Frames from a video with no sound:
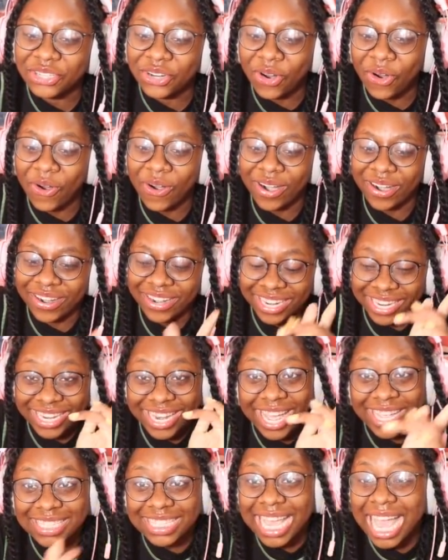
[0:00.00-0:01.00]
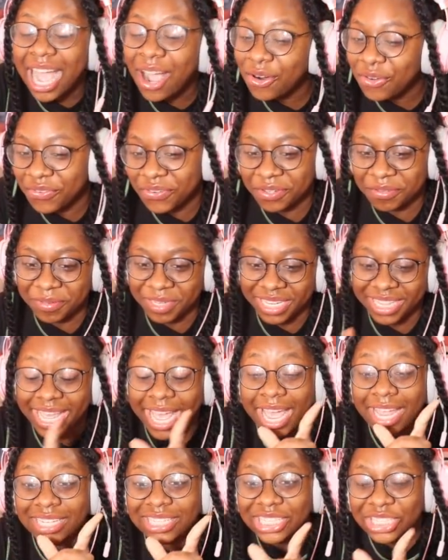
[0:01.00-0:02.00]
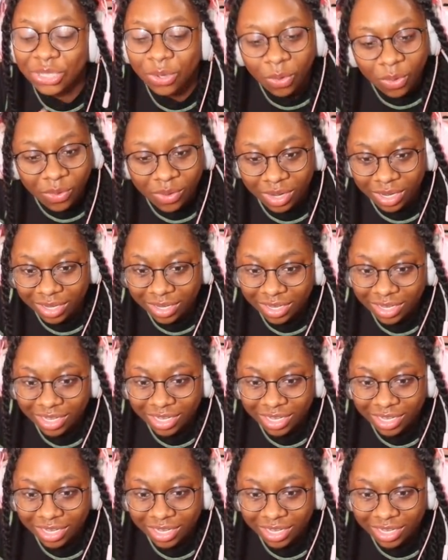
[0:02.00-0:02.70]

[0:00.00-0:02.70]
door, it has it out for me, that door.